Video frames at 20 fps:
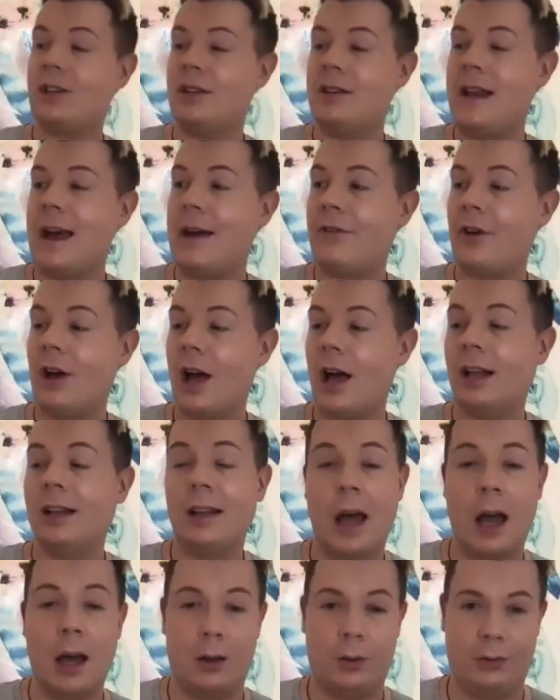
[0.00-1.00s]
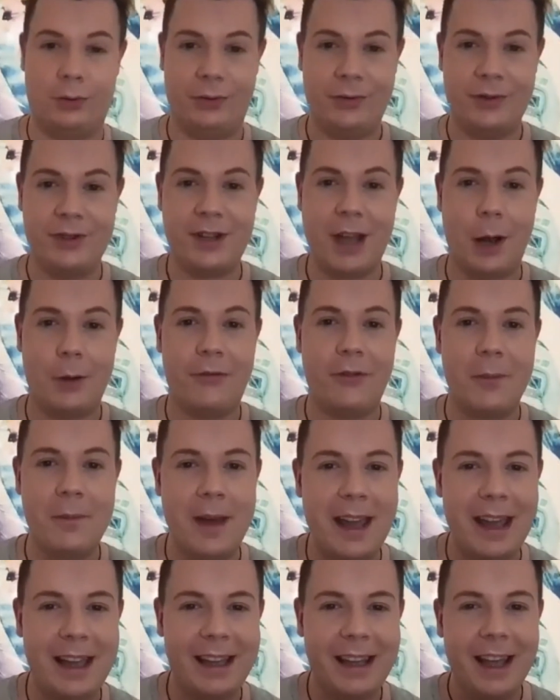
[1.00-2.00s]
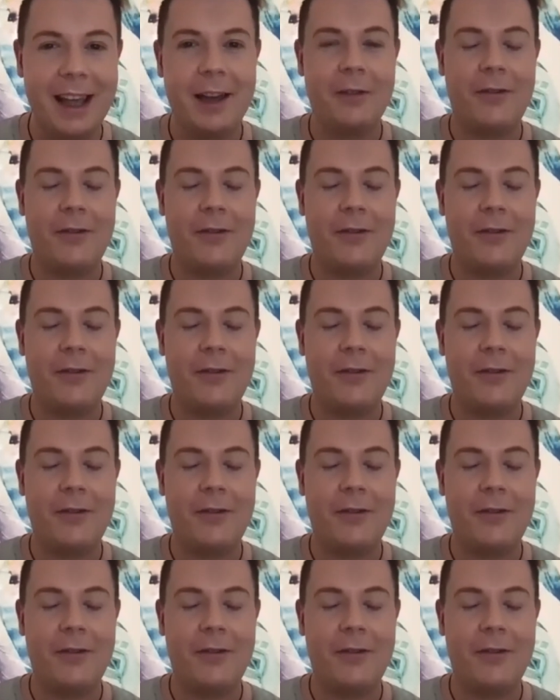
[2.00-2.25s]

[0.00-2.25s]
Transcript: Never Alone. So for me,